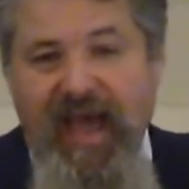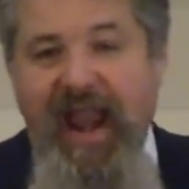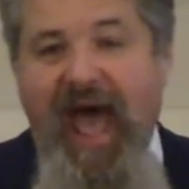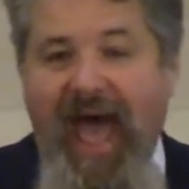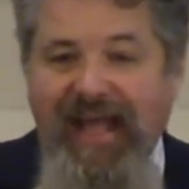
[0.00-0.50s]

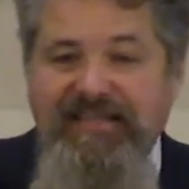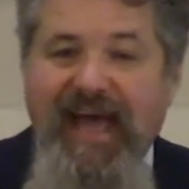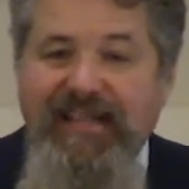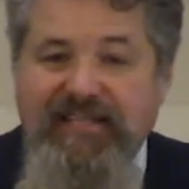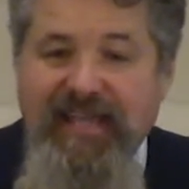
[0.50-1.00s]
And as
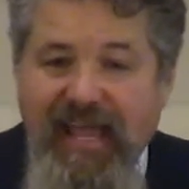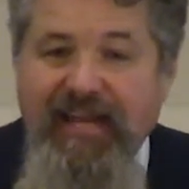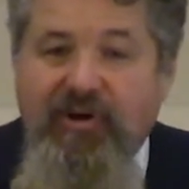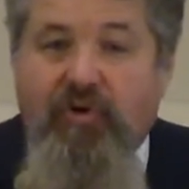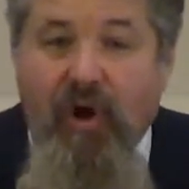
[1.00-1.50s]
that
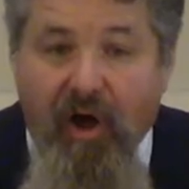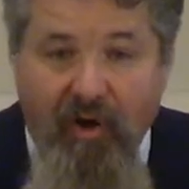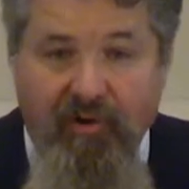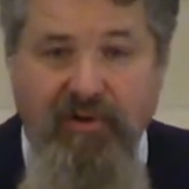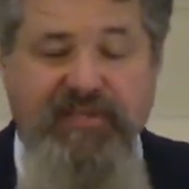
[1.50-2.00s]
seed
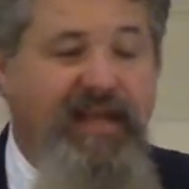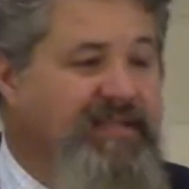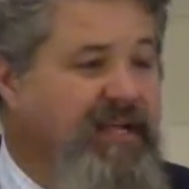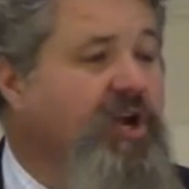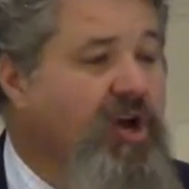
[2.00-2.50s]
grows, He
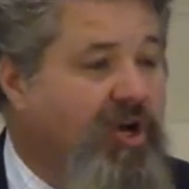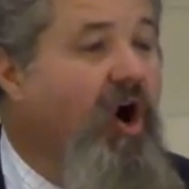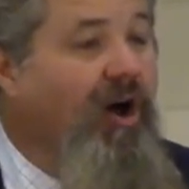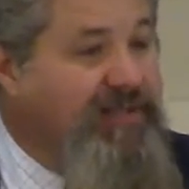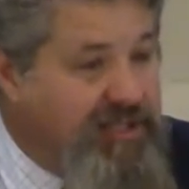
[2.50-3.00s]
doesn't
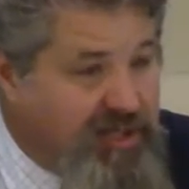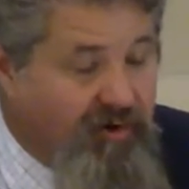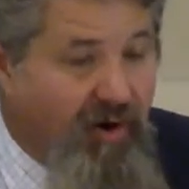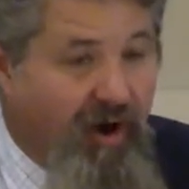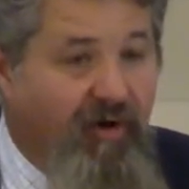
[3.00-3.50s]
cause it to
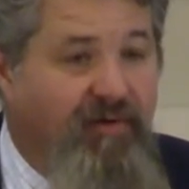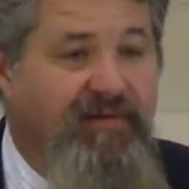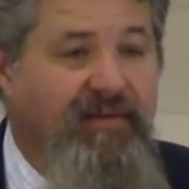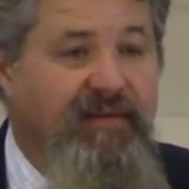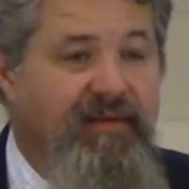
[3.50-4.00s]

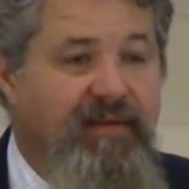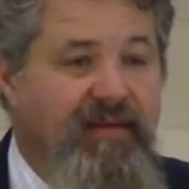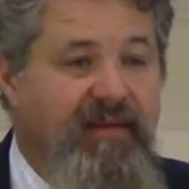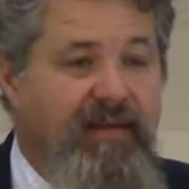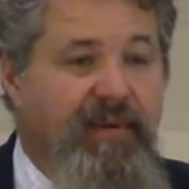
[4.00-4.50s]
grow,
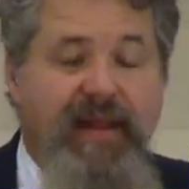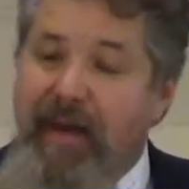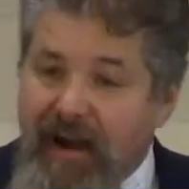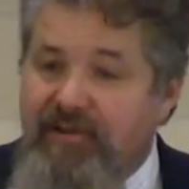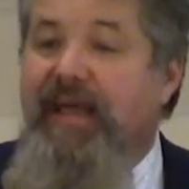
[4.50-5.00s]
but He
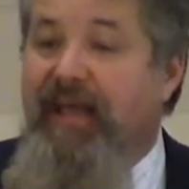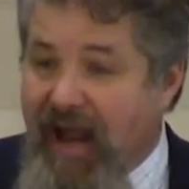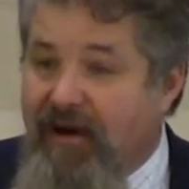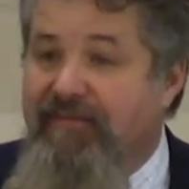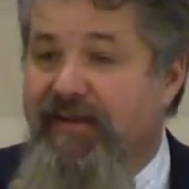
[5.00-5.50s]
better take
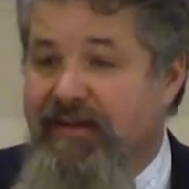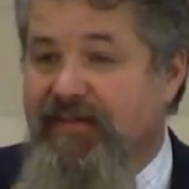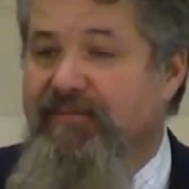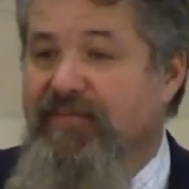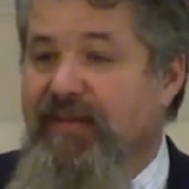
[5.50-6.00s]
care of
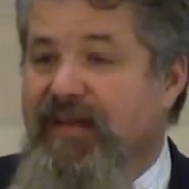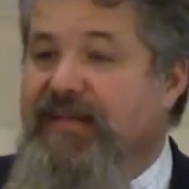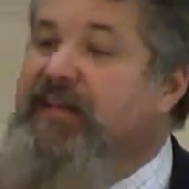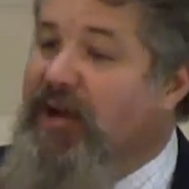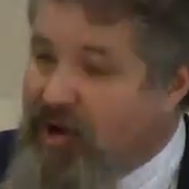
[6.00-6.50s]
it.
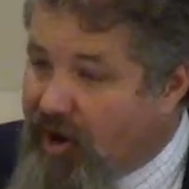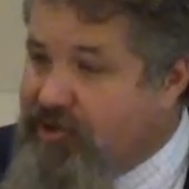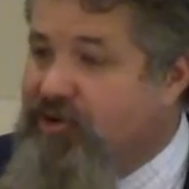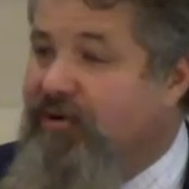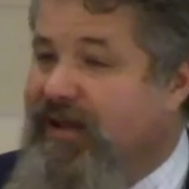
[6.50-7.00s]
He's going to
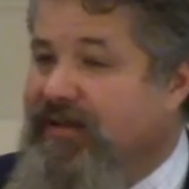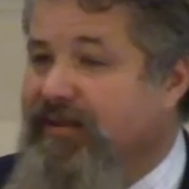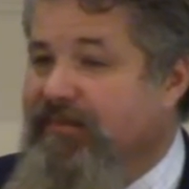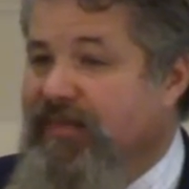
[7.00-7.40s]
nurture it.